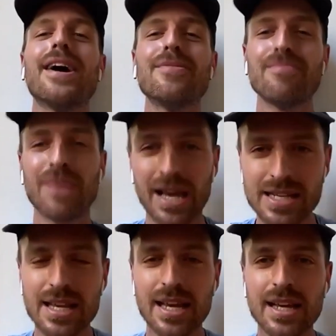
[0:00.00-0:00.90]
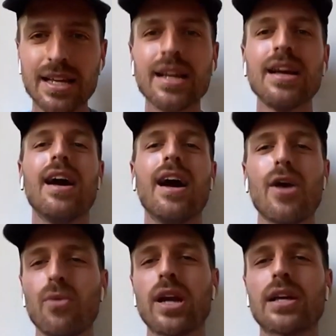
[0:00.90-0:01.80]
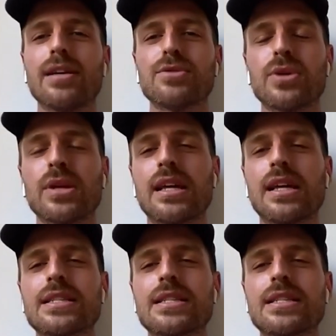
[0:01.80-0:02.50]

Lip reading: amazing. I want to keep doing